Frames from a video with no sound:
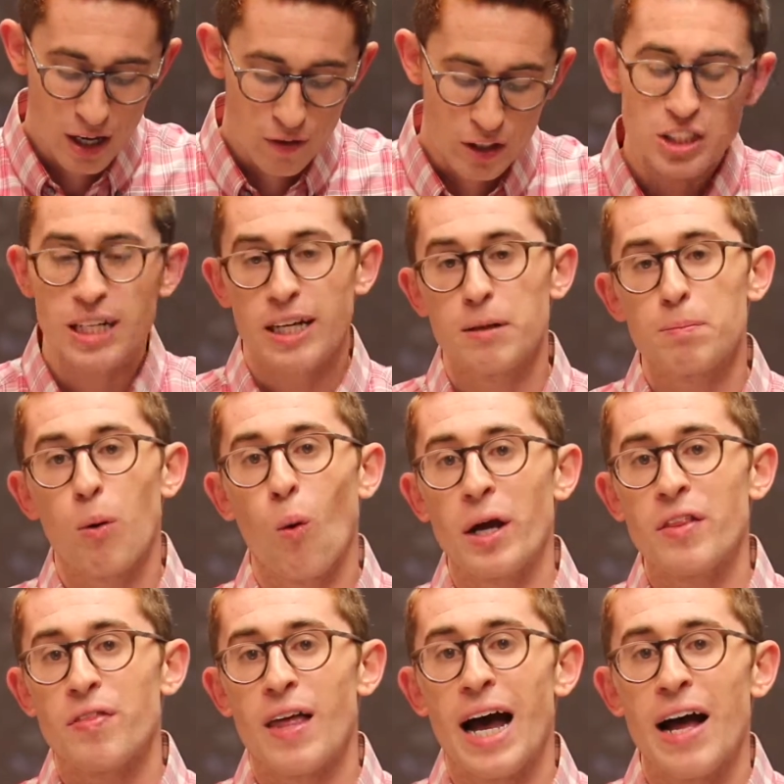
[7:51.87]
The second
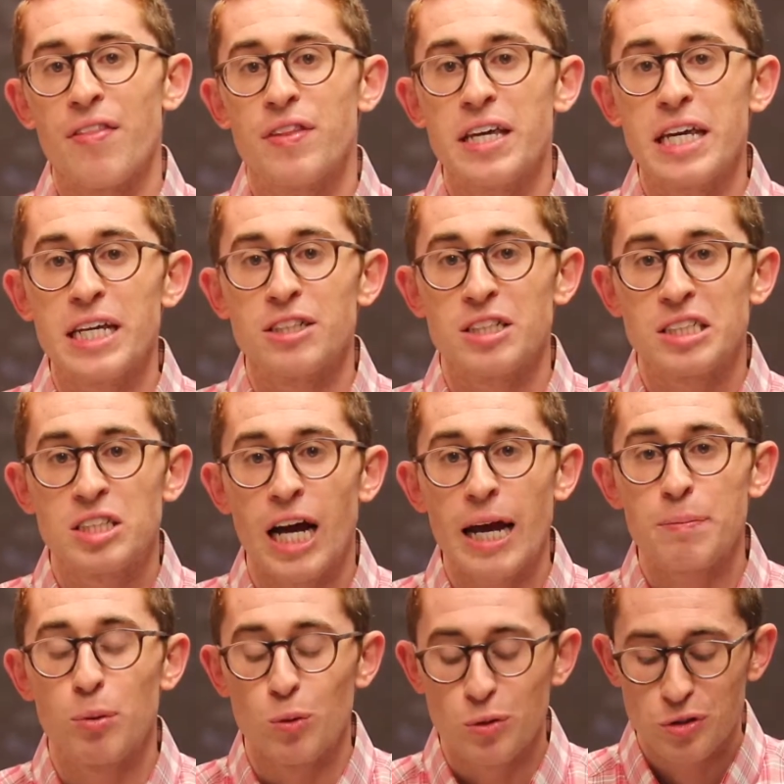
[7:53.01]
point that the
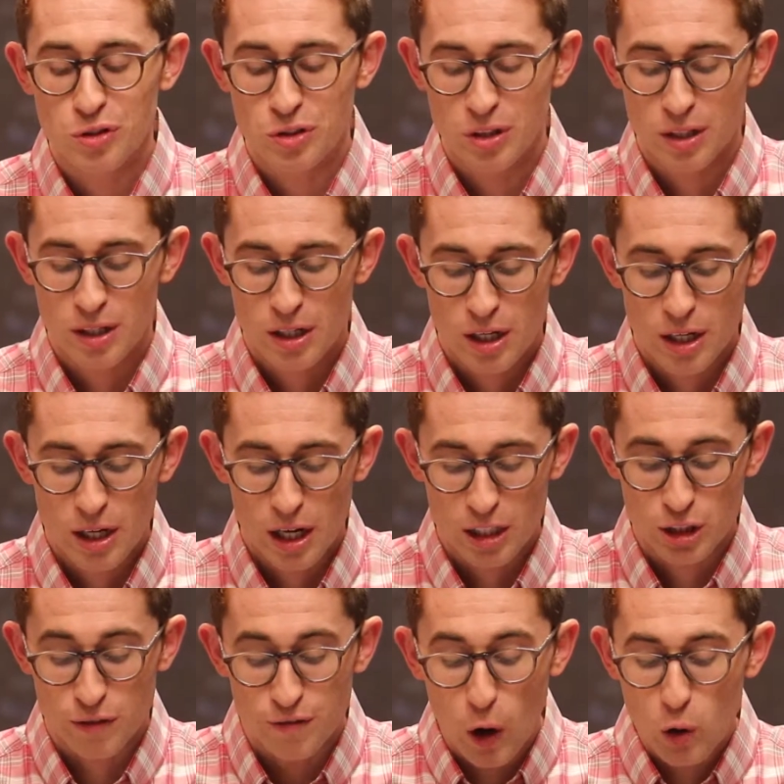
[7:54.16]
disciples
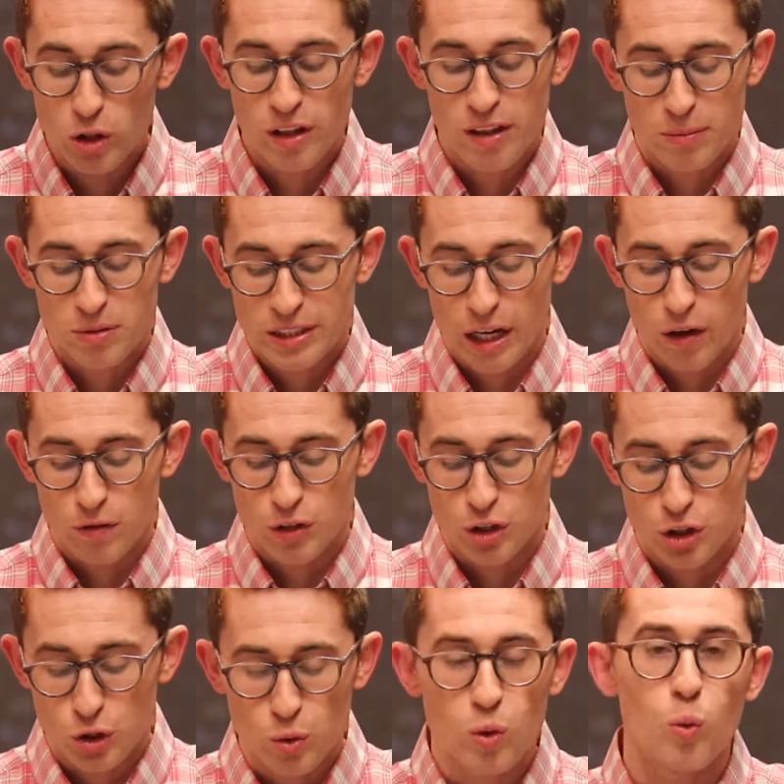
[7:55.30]
devoted themselves
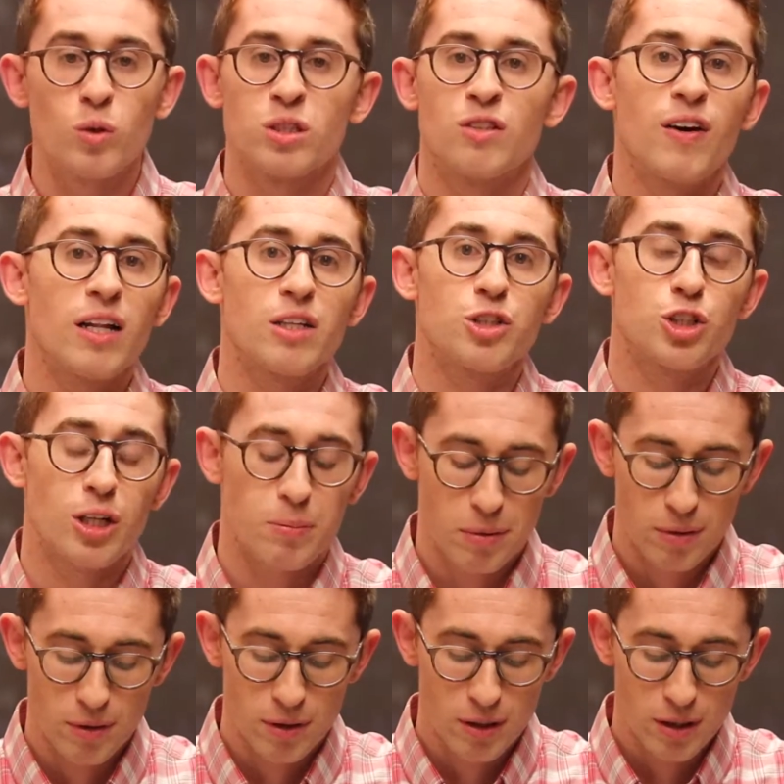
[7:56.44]
to was fellowship.
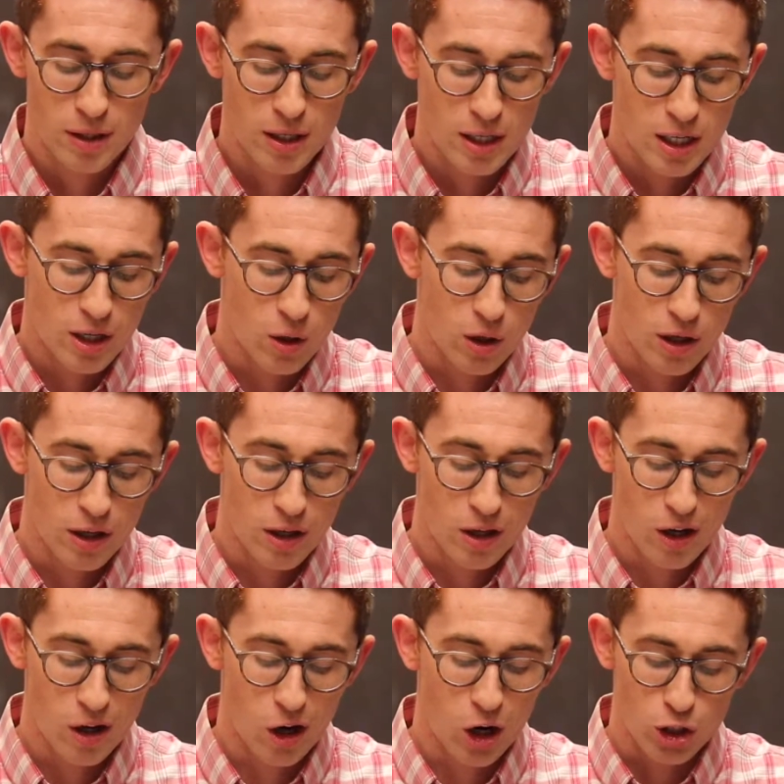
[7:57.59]

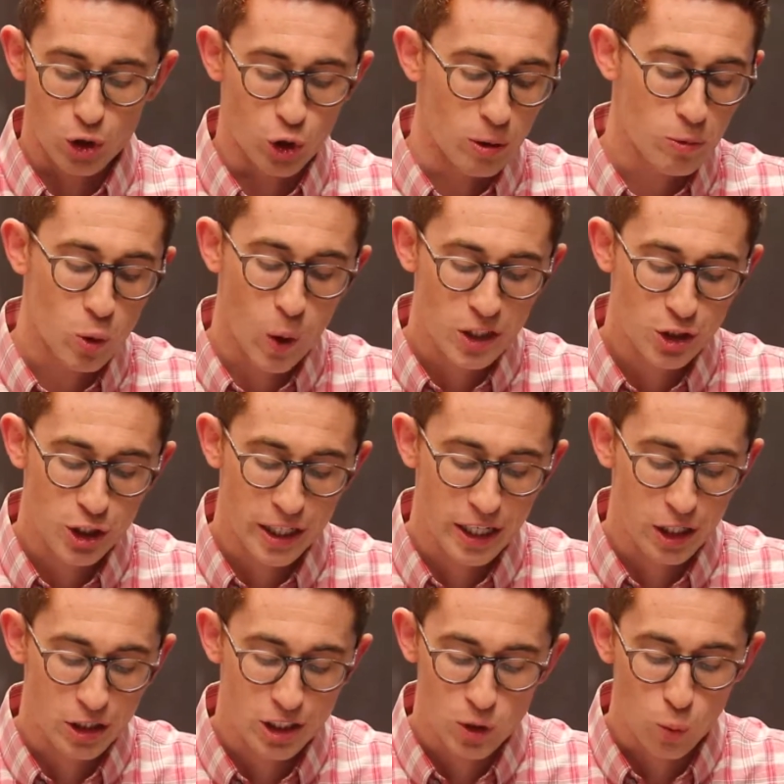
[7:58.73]
Our group question
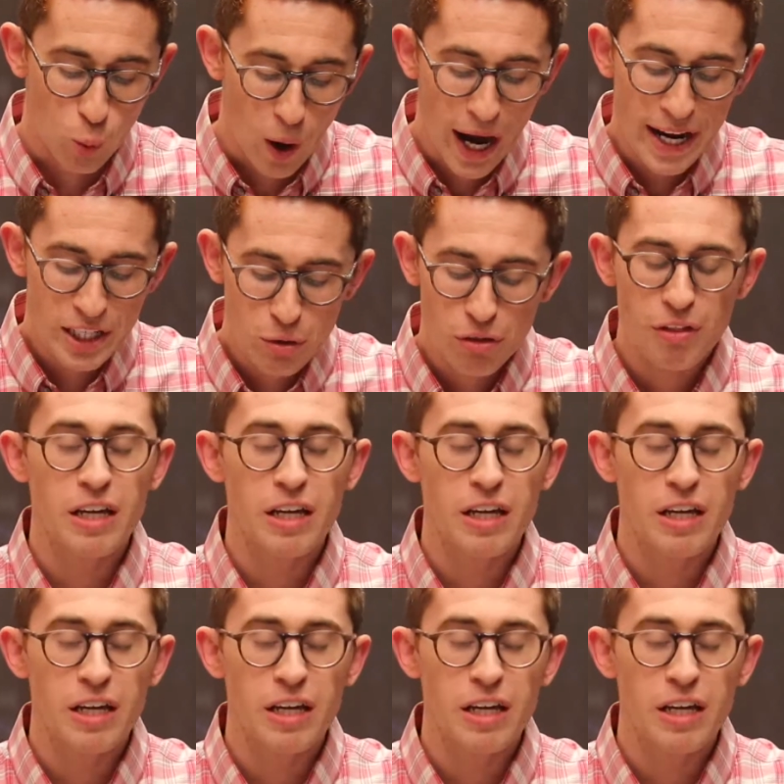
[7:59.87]
here says, why do you